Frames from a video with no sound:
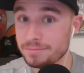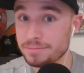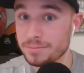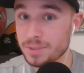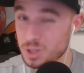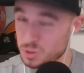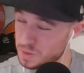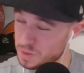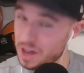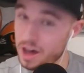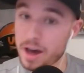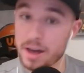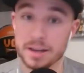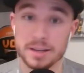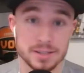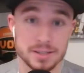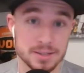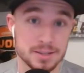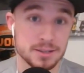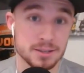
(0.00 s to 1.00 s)
Let's be
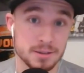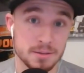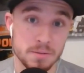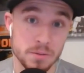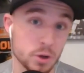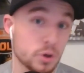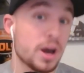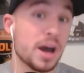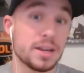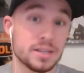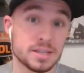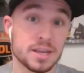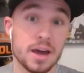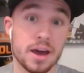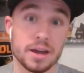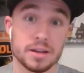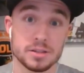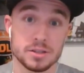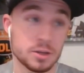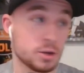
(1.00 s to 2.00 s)
honest. They're nice
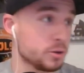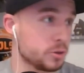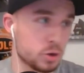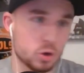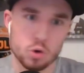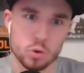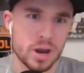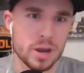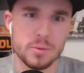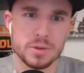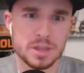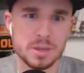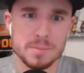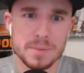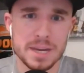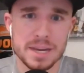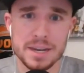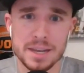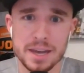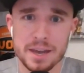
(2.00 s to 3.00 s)
guys. They're great with the
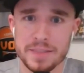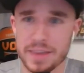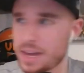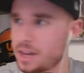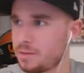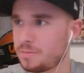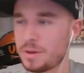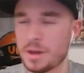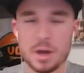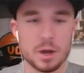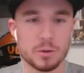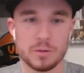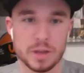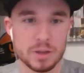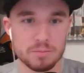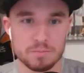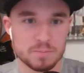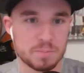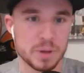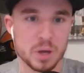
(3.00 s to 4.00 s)
media. They
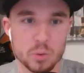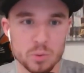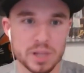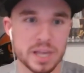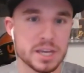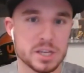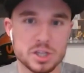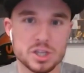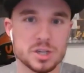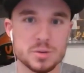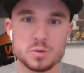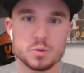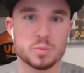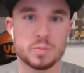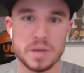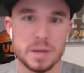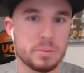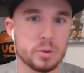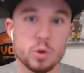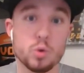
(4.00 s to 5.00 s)
built relationships with
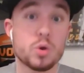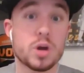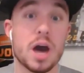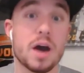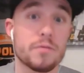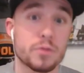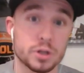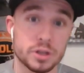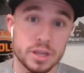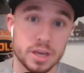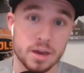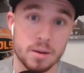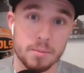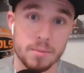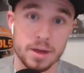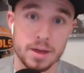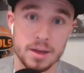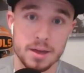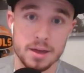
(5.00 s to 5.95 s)
people who covered them.